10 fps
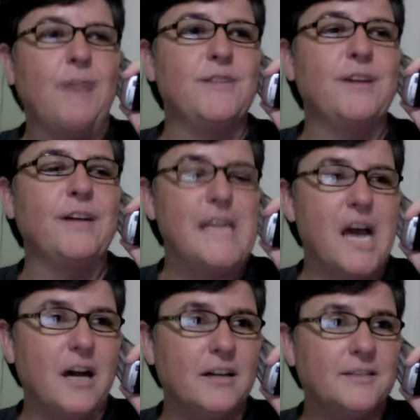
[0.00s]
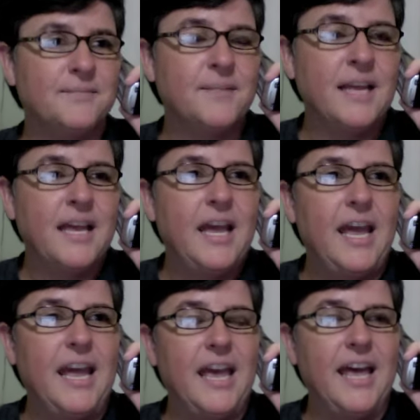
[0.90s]
very young.
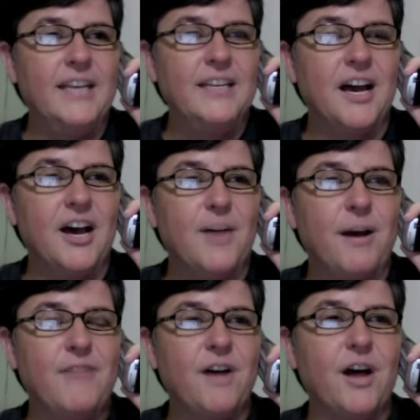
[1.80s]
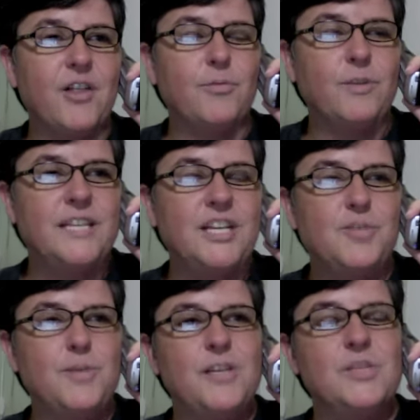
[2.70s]
And my father would
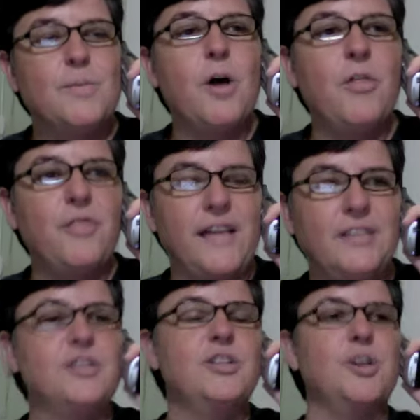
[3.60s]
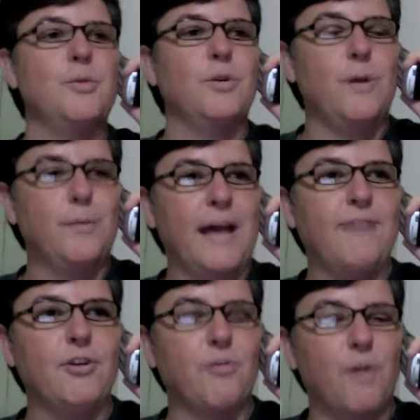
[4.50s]
teach me small things to do when we would
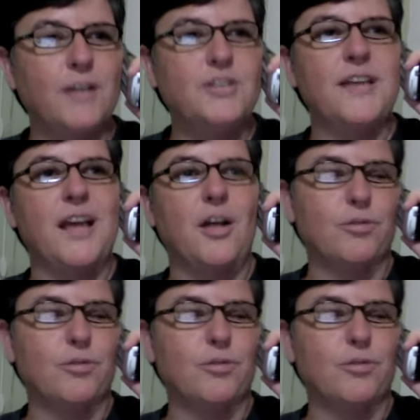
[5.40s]
have a garage sale,